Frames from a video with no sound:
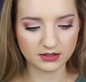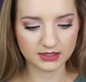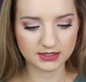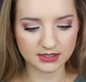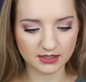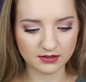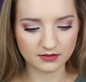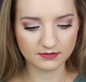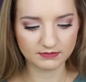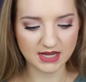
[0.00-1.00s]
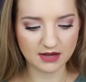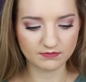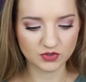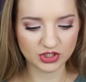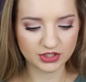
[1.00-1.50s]
let's see,
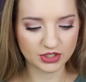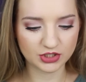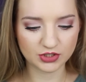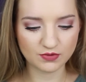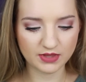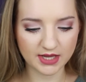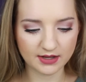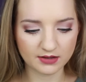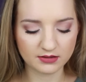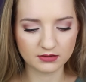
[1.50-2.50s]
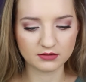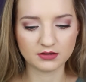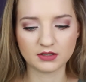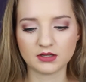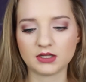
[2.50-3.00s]
yeah, just the soothing
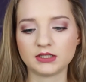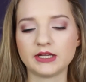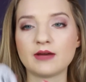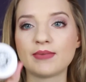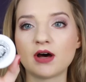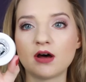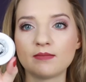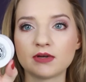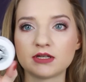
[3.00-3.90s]
lip balm.